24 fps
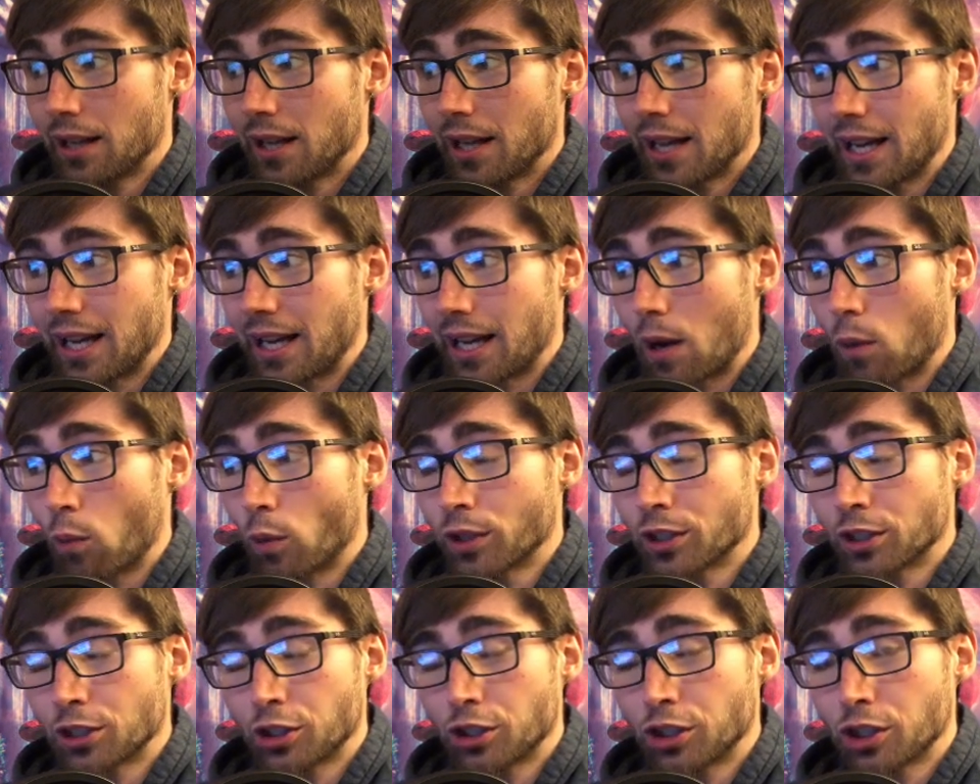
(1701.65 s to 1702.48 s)
And I
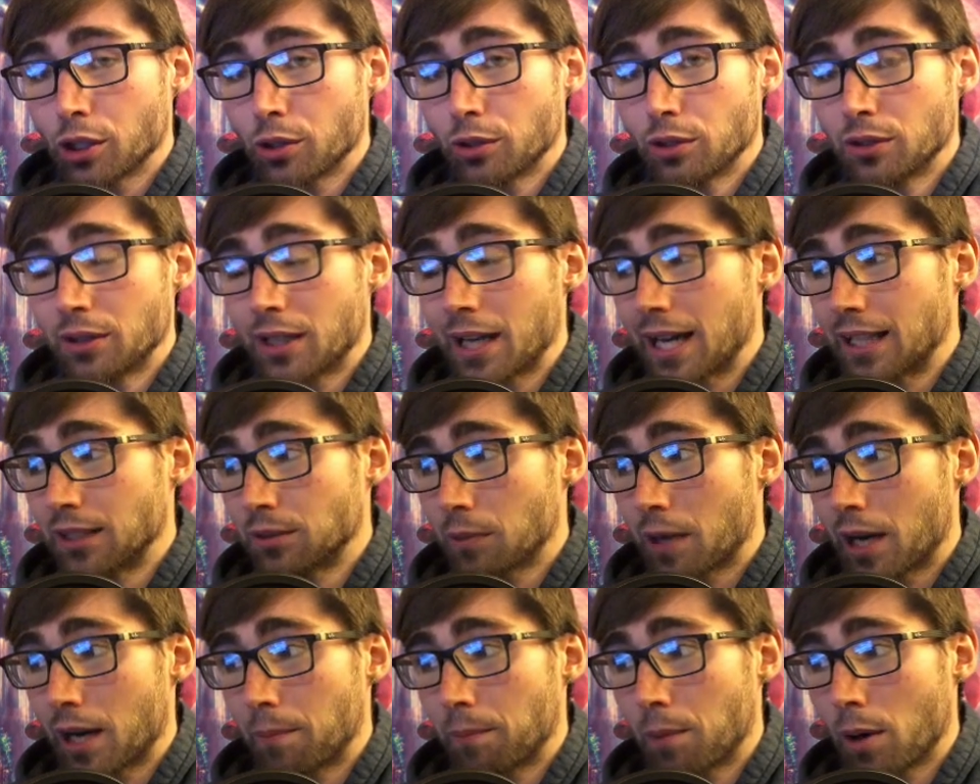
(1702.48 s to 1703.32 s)
wanted to show you guys
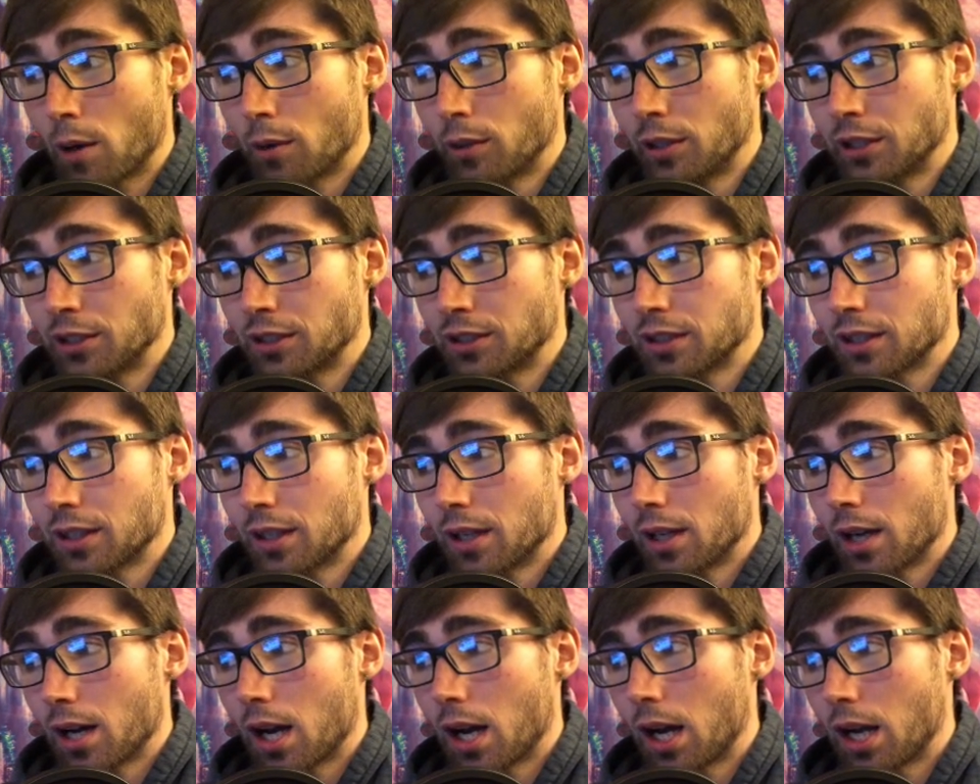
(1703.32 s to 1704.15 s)
my opponent's
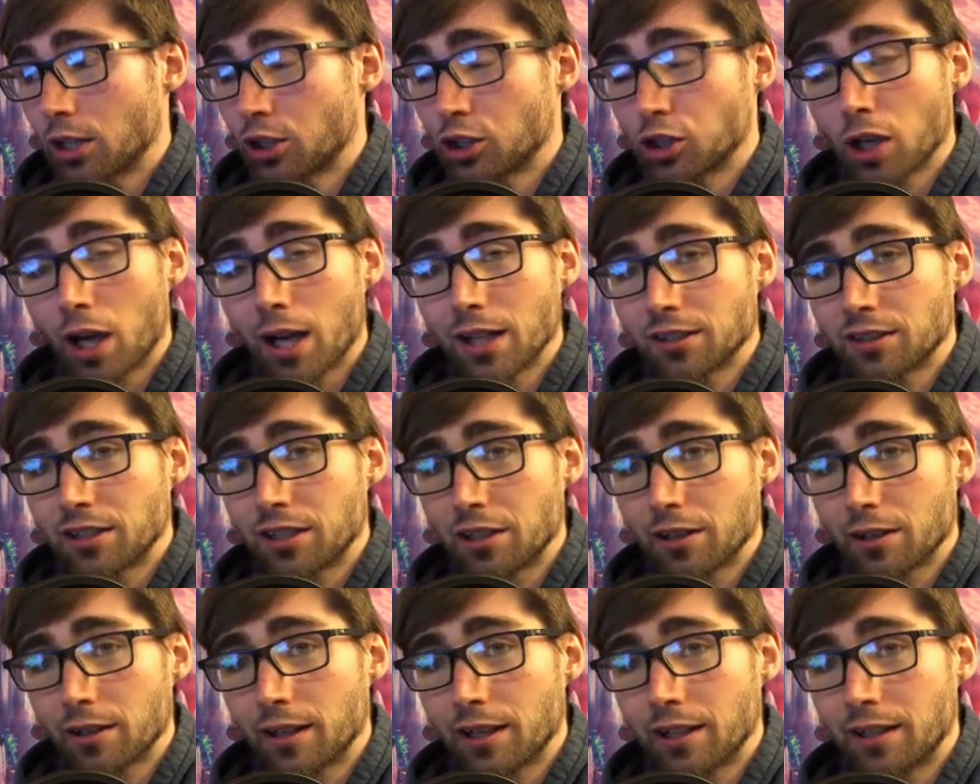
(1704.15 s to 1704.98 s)
shots
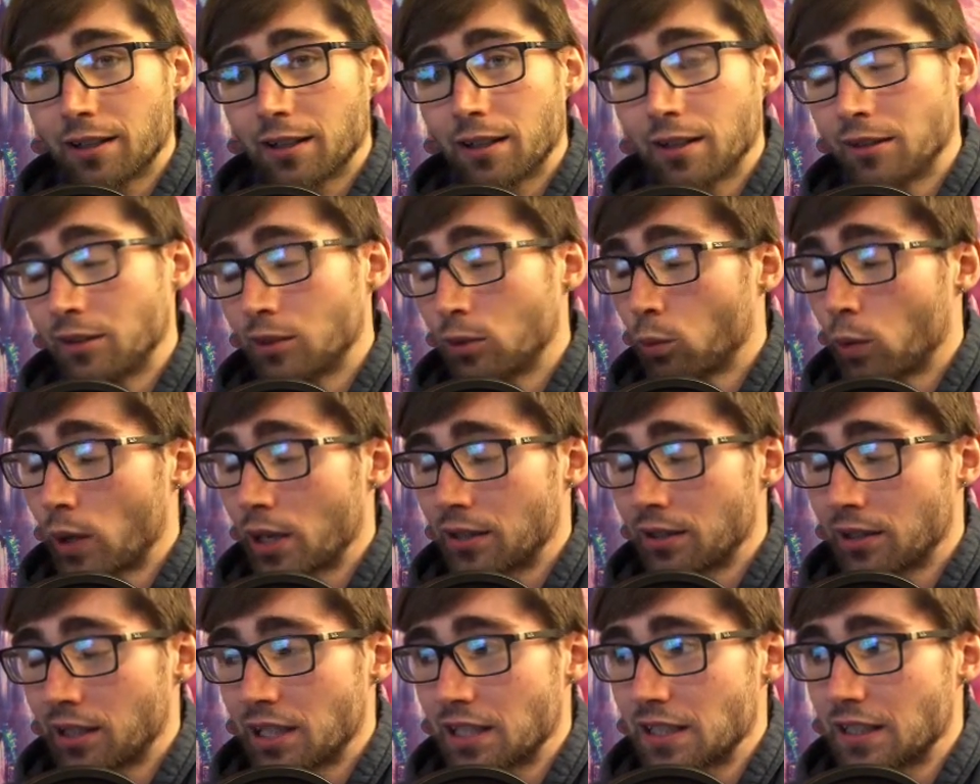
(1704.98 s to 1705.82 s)
here in the way
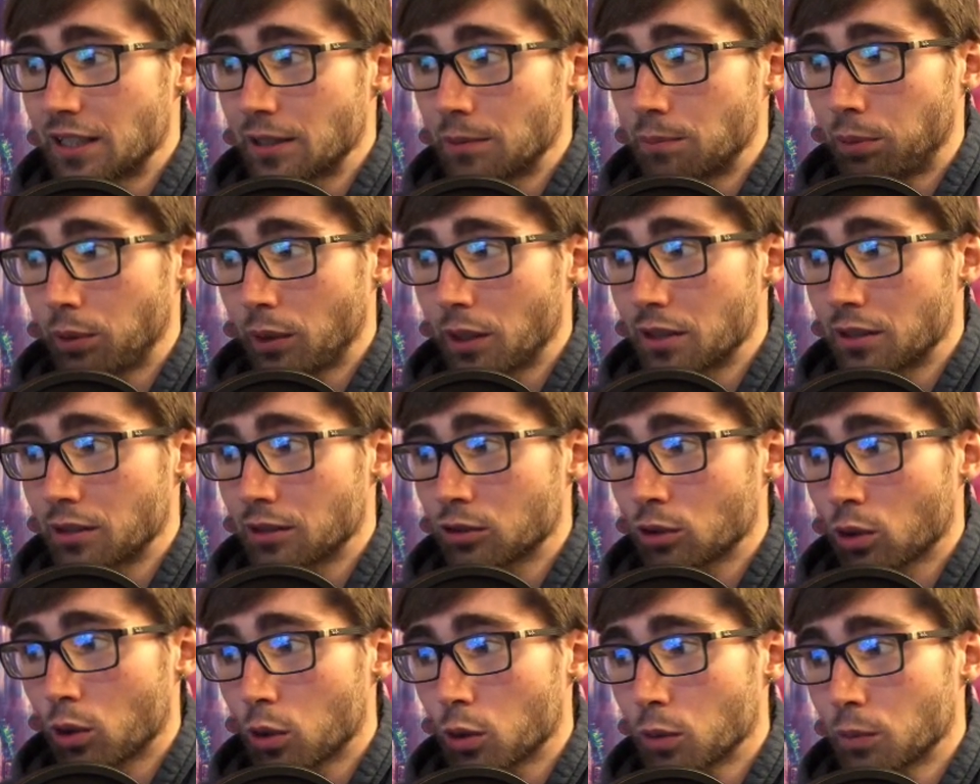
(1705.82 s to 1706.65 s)
that he did play this
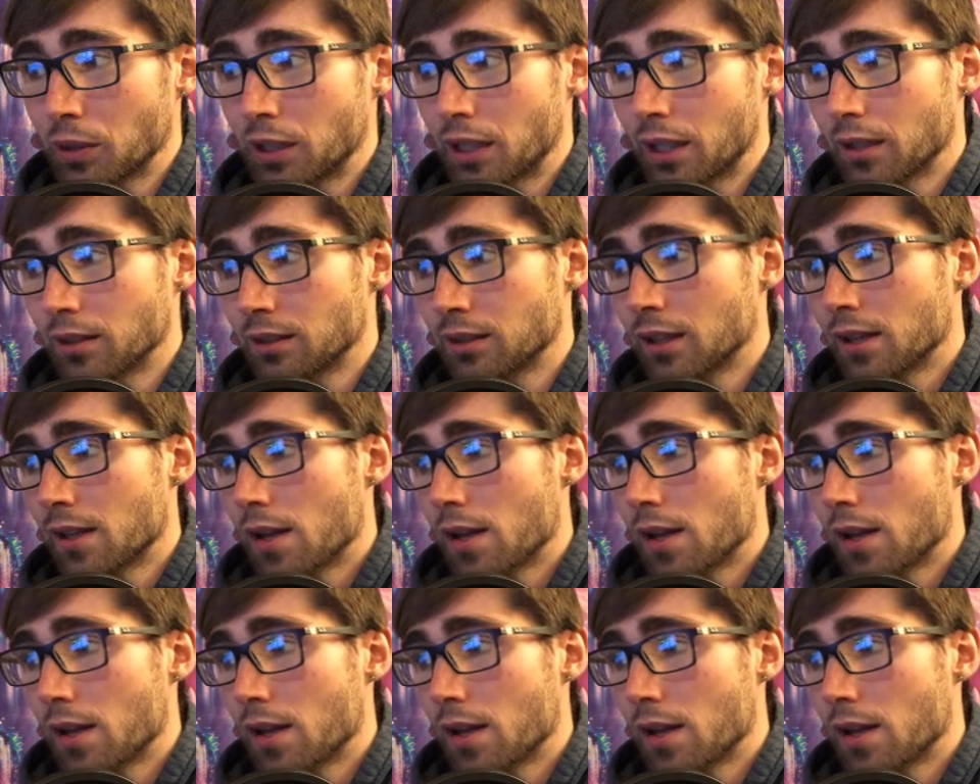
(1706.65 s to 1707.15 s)
hole, because